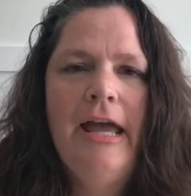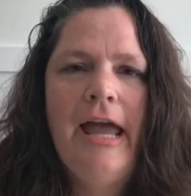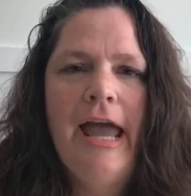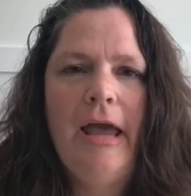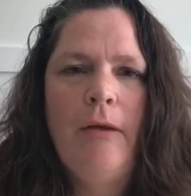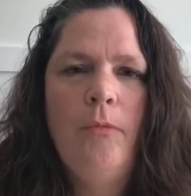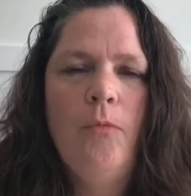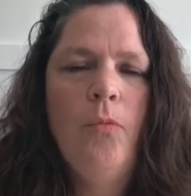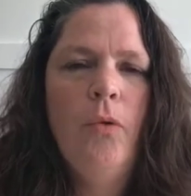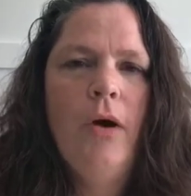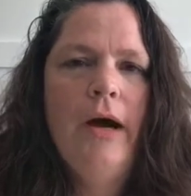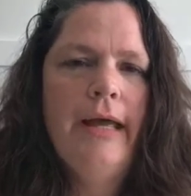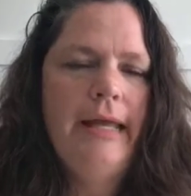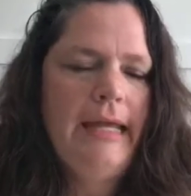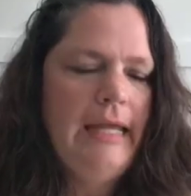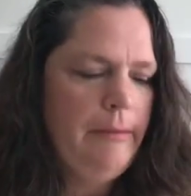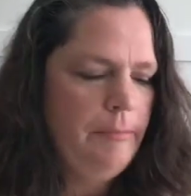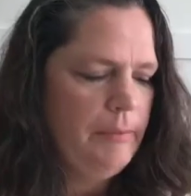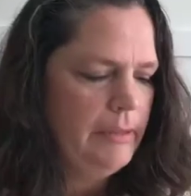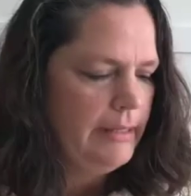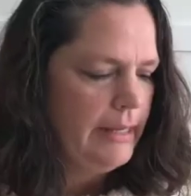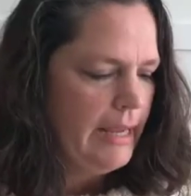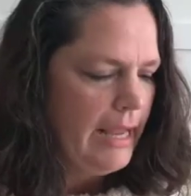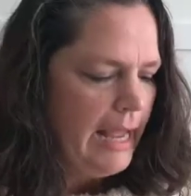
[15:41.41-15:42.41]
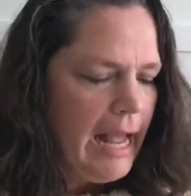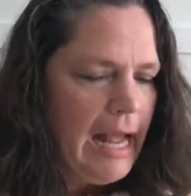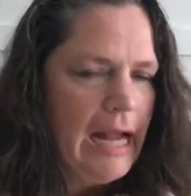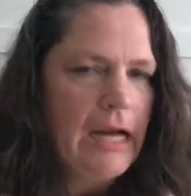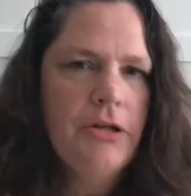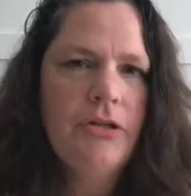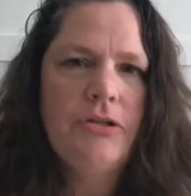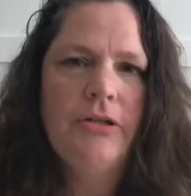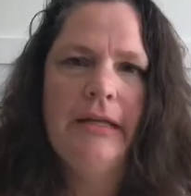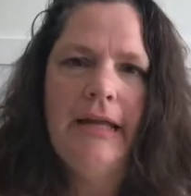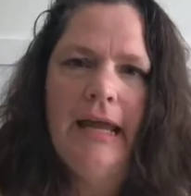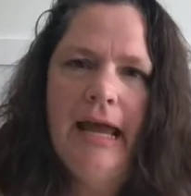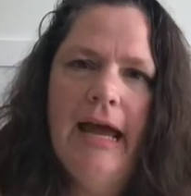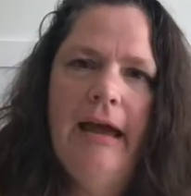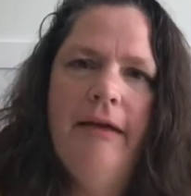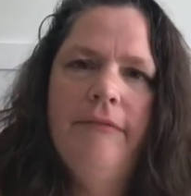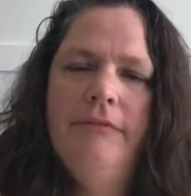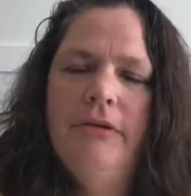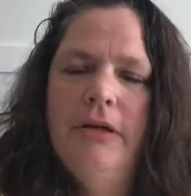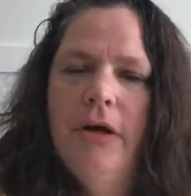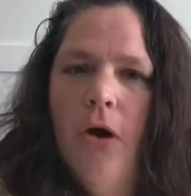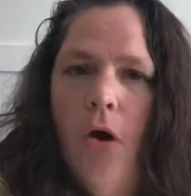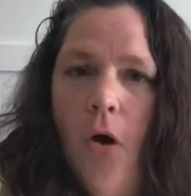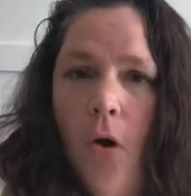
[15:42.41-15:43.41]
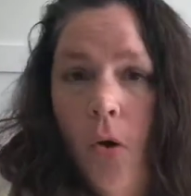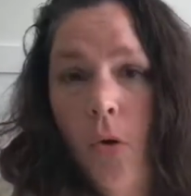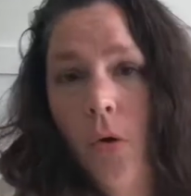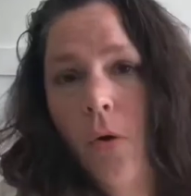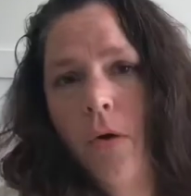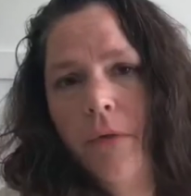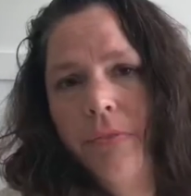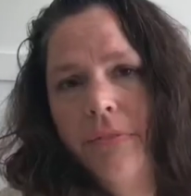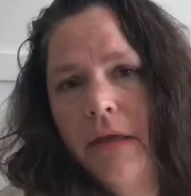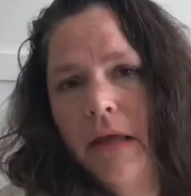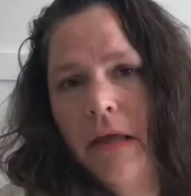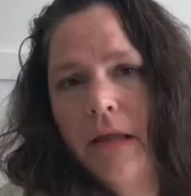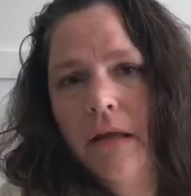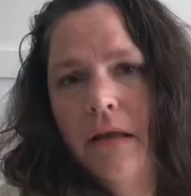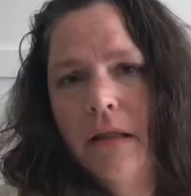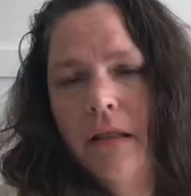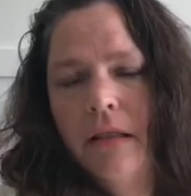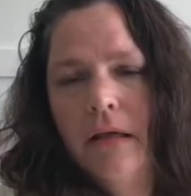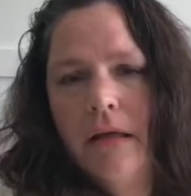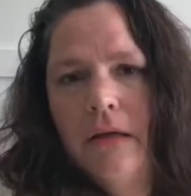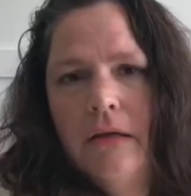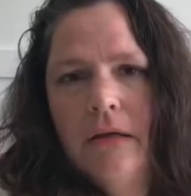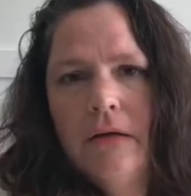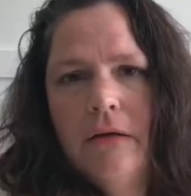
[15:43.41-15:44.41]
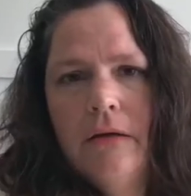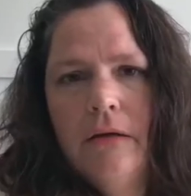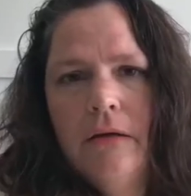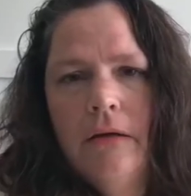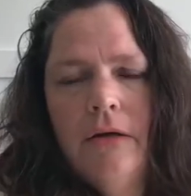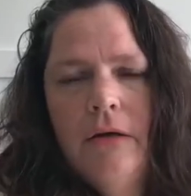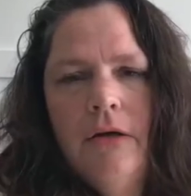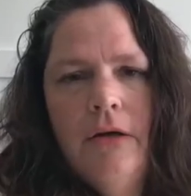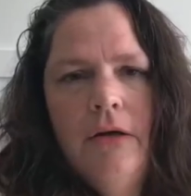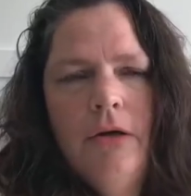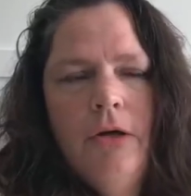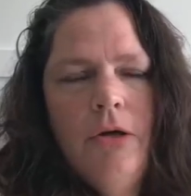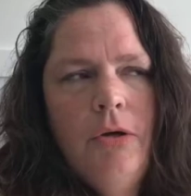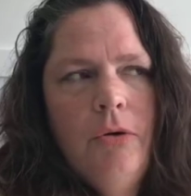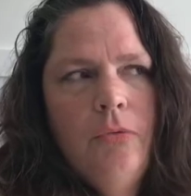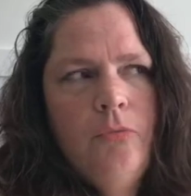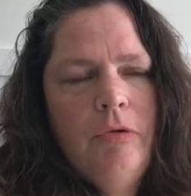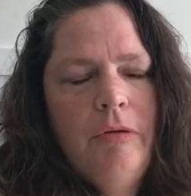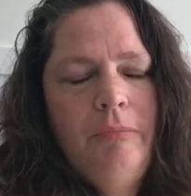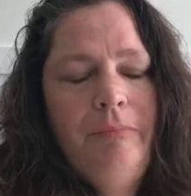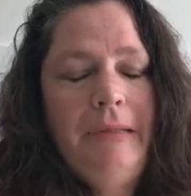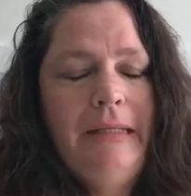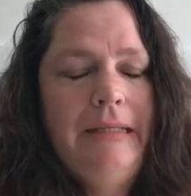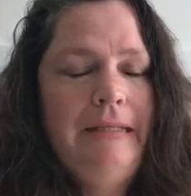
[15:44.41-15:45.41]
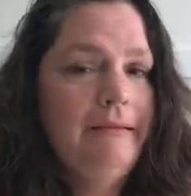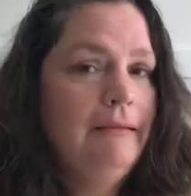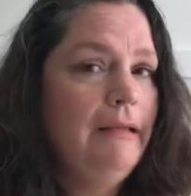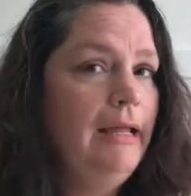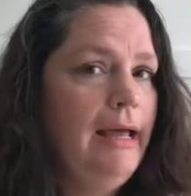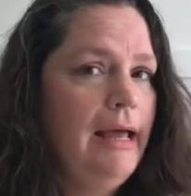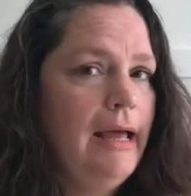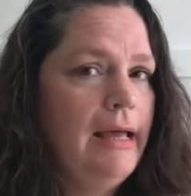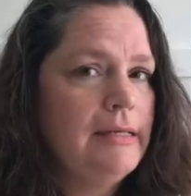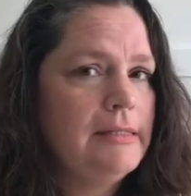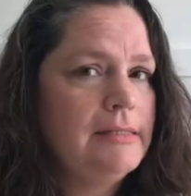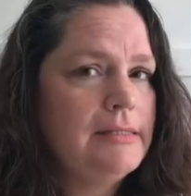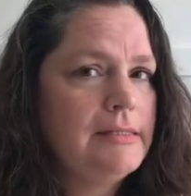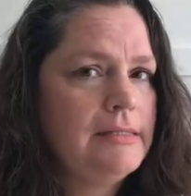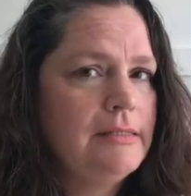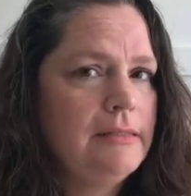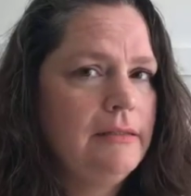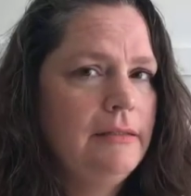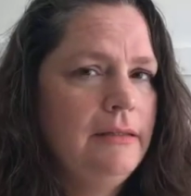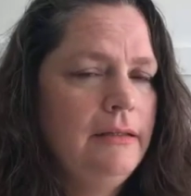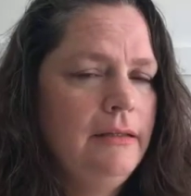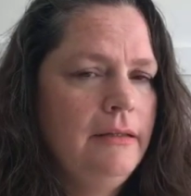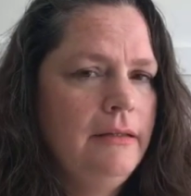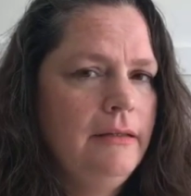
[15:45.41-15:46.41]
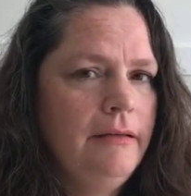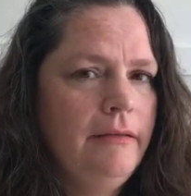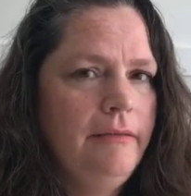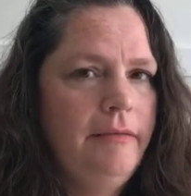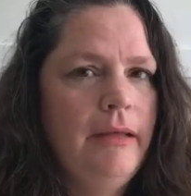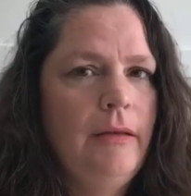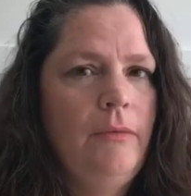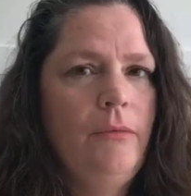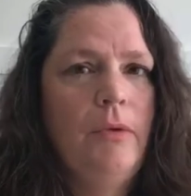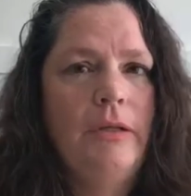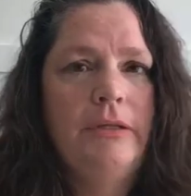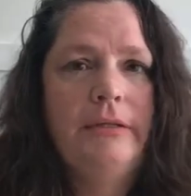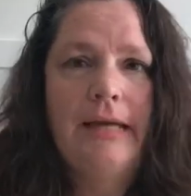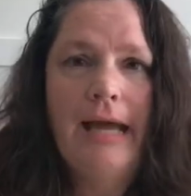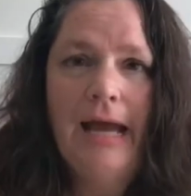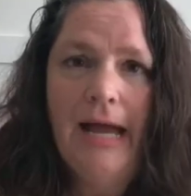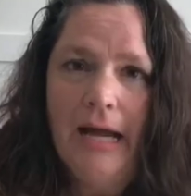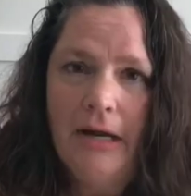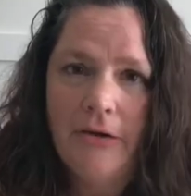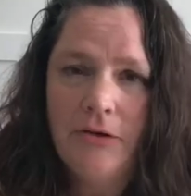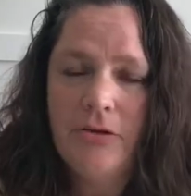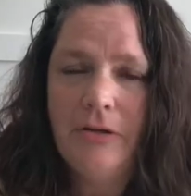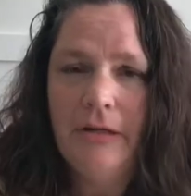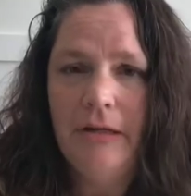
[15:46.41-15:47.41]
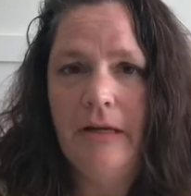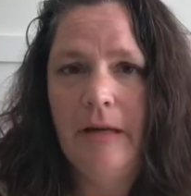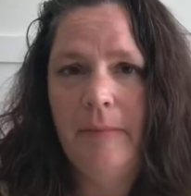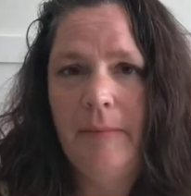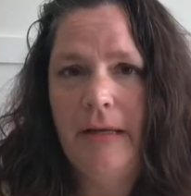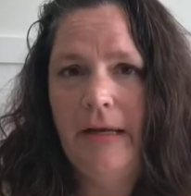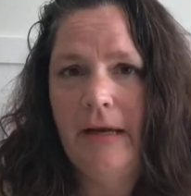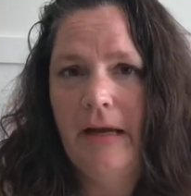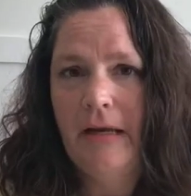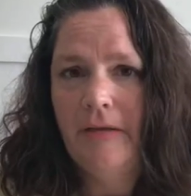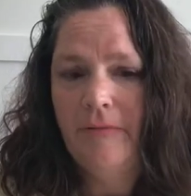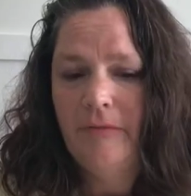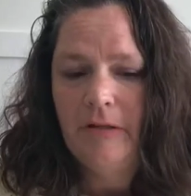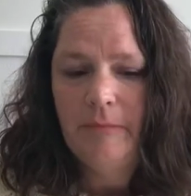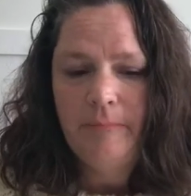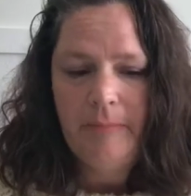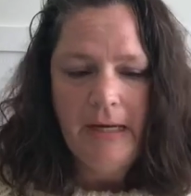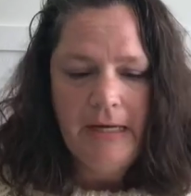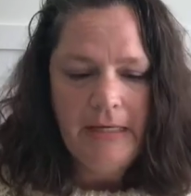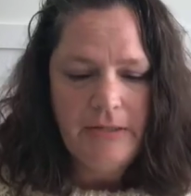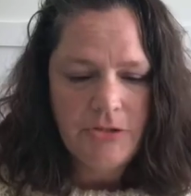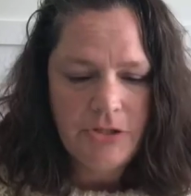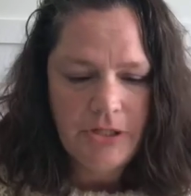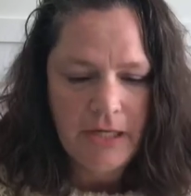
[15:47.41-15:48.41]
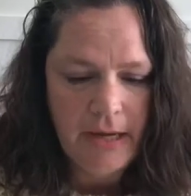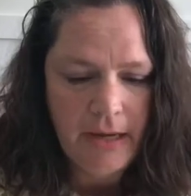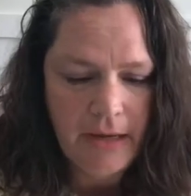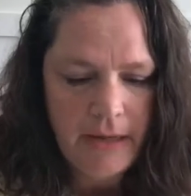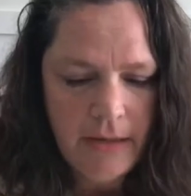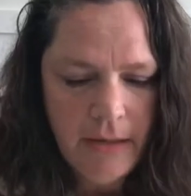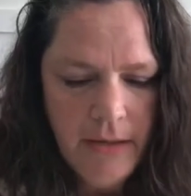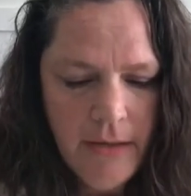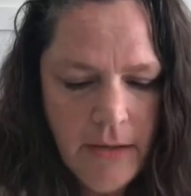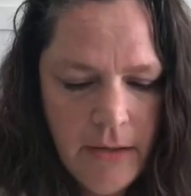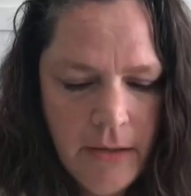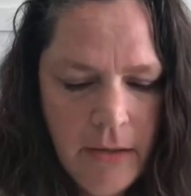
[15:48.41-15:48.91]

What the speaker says: and what he would actually have to owe at the end of the year would be less than what's actually coming out of his paycheck.